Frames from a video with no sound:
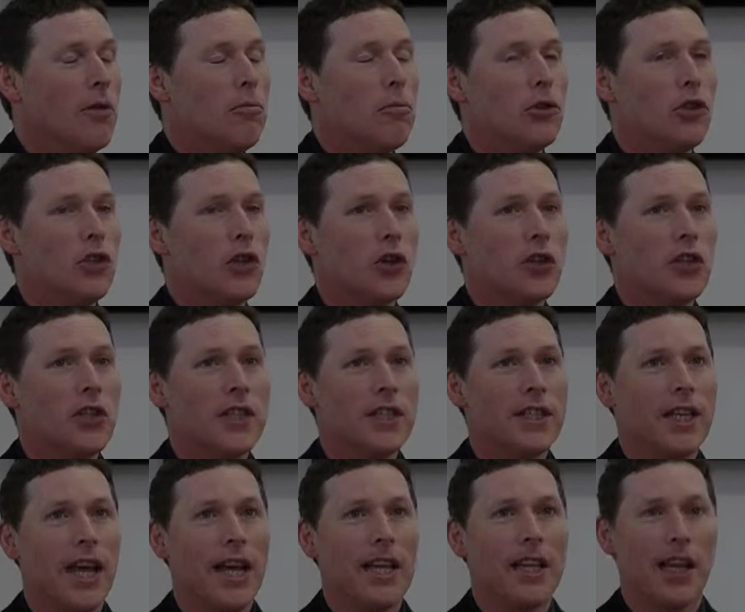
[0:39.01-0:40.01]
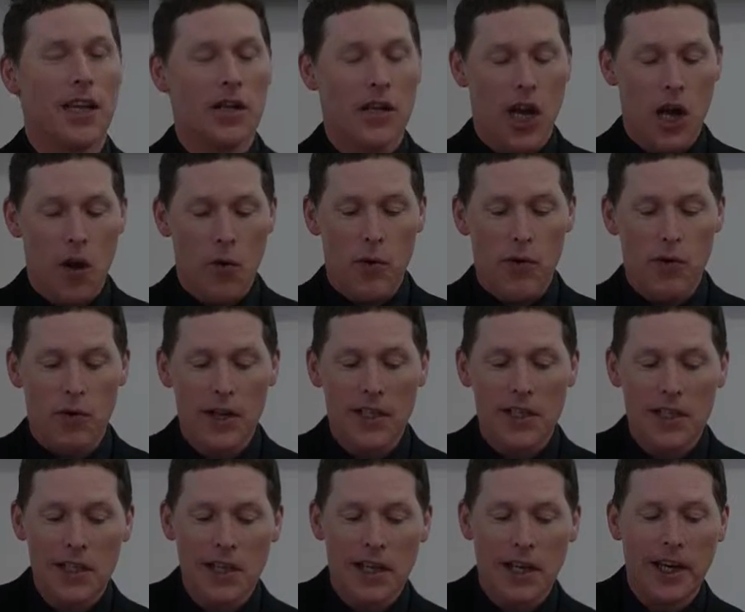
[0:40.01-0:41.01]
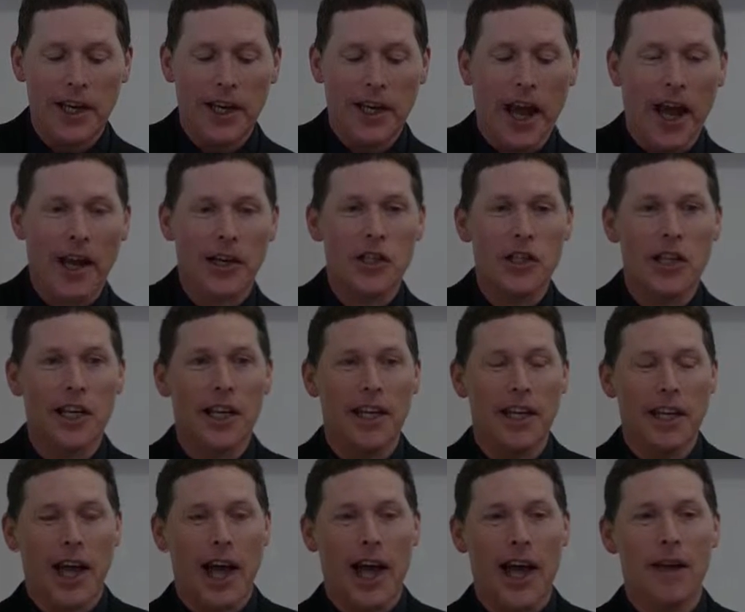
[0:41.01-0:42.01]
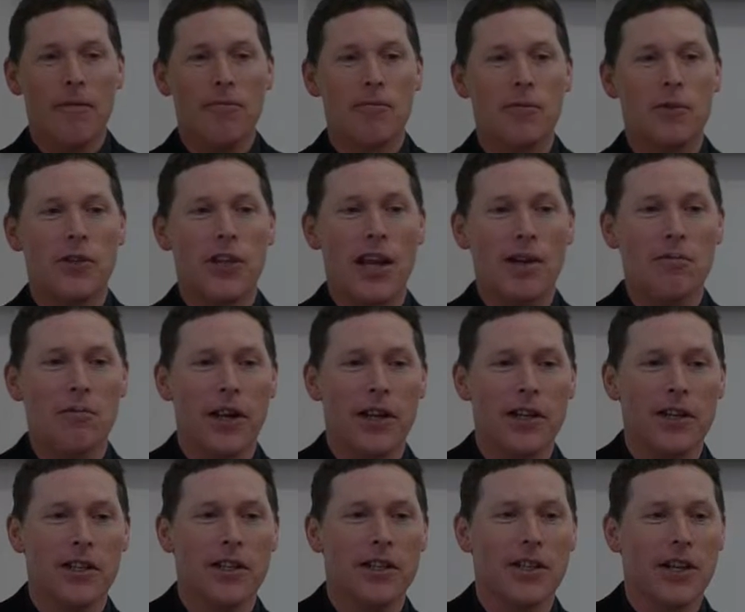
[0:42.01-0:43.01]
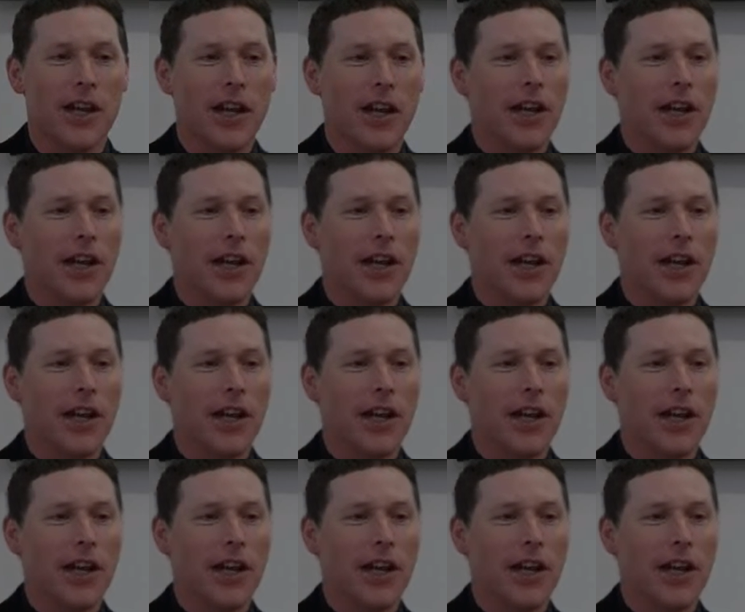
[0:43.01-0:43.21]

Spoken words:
but just to say that we recently actually celebrated,